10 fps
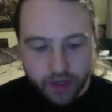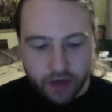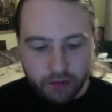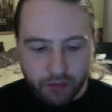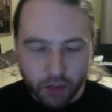
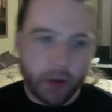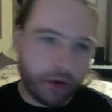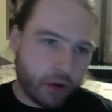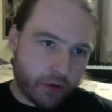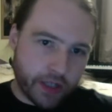Bilbo
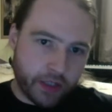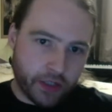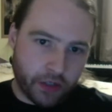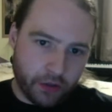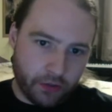agrees
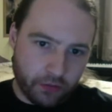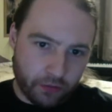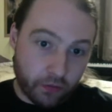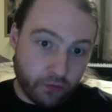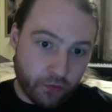to
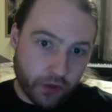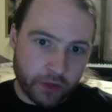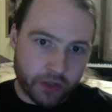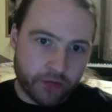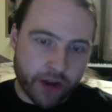run up
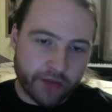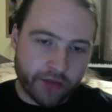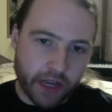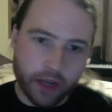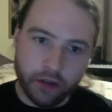to
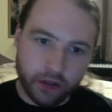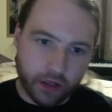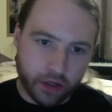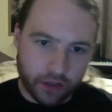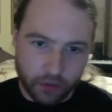Ravenhill
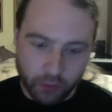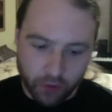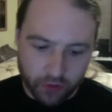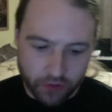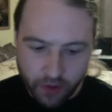and to
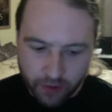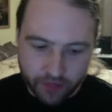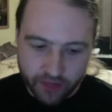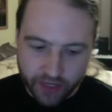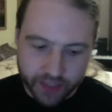warn Thorin
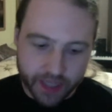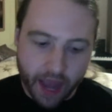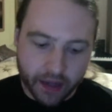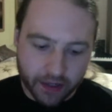of the attack.